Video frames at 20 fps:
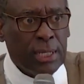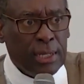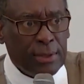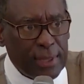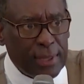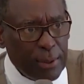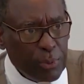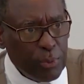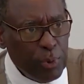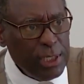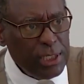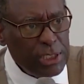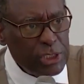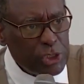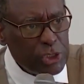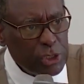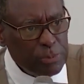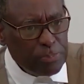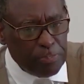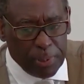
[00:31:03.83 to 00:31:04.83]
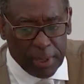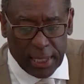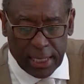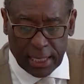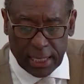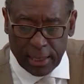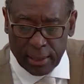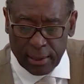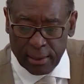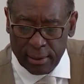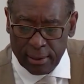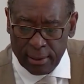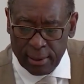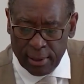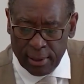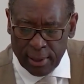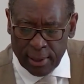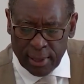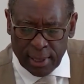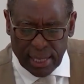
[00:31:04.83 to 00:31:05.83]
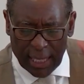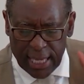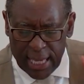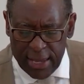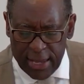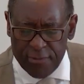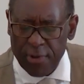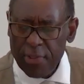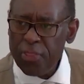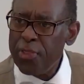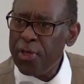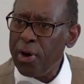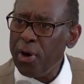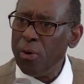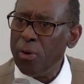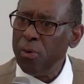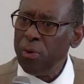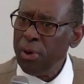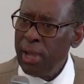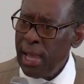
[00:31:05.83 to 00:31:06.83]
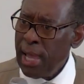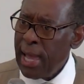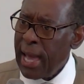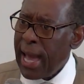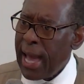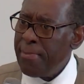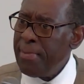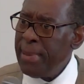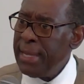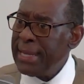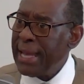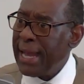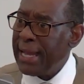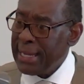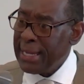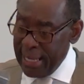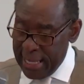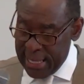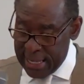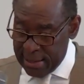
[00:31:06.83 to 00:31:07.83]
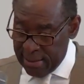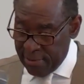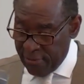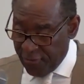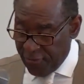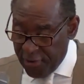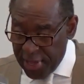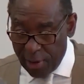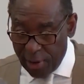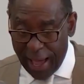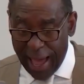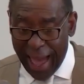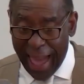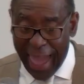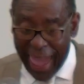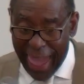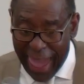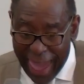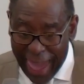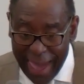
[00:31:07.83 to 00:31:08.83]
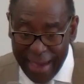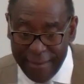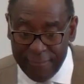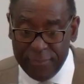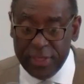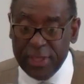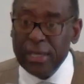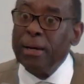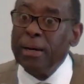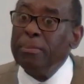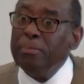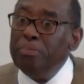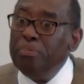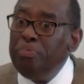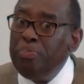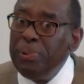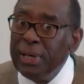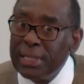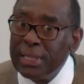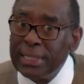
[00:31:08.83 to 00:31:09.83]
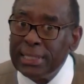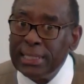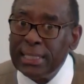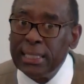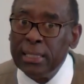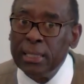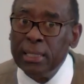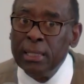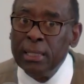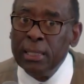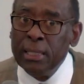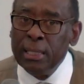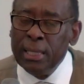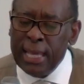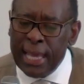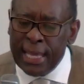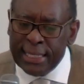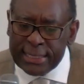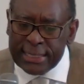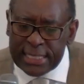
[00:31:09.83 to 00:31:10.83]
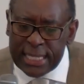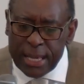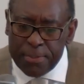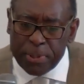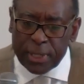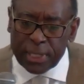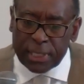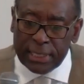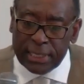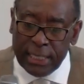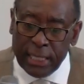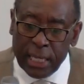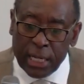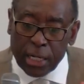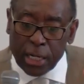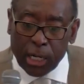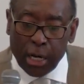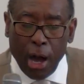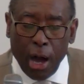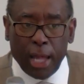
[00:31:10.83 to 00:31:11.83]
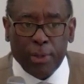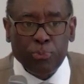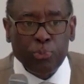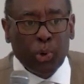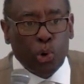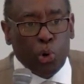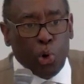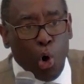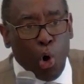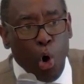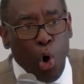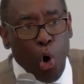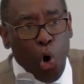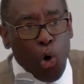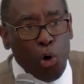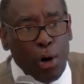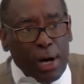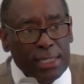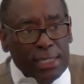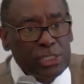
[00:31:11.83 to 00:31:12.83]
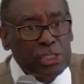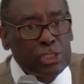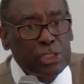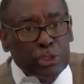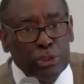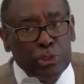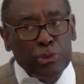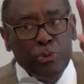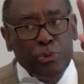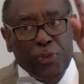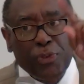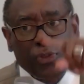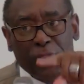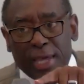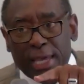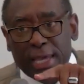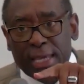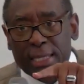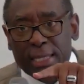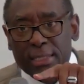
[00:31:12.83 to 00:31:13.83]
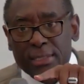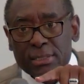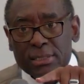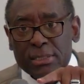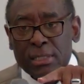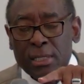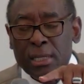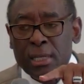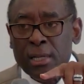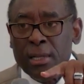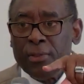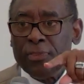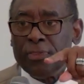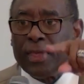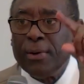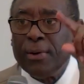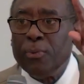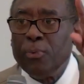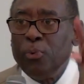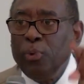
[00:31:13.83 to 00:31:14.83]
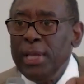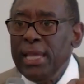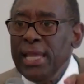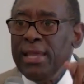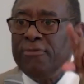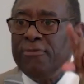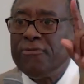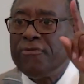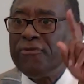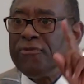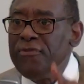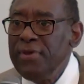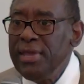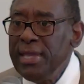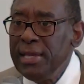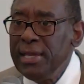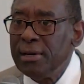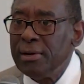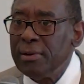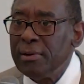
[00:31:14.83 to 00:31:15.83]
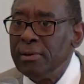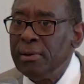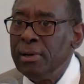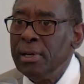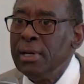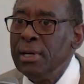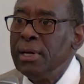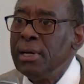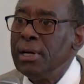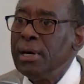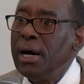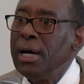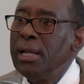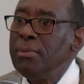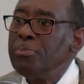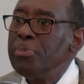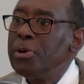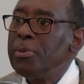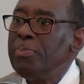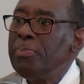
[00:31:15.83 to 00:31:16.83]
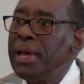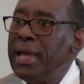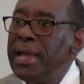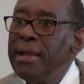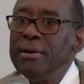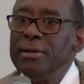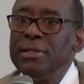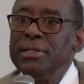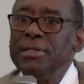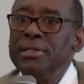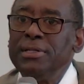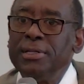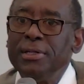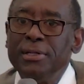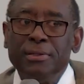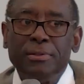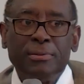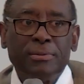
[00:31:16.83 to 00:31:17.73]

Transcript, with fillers: that we should be. Even though I may not feel I have the ability, and typically God will call us to do things that we feel unprepared to do.